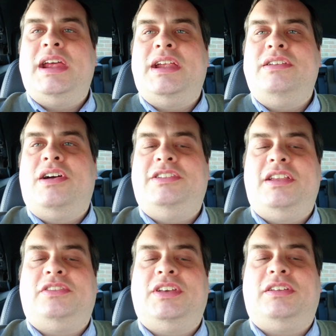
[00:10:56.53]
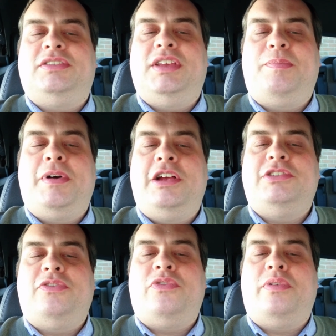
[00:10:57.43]
in a nineteen sixty
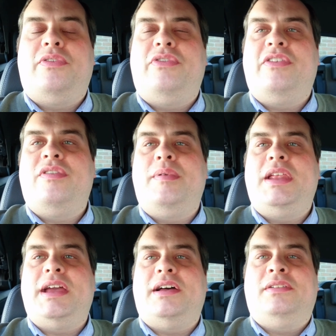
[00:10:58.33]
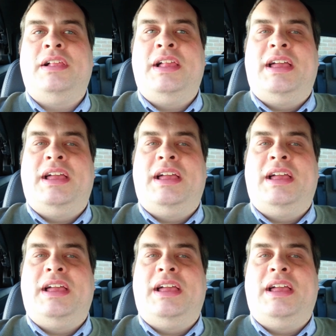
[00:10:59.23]
Peugeot four oh three Familiale.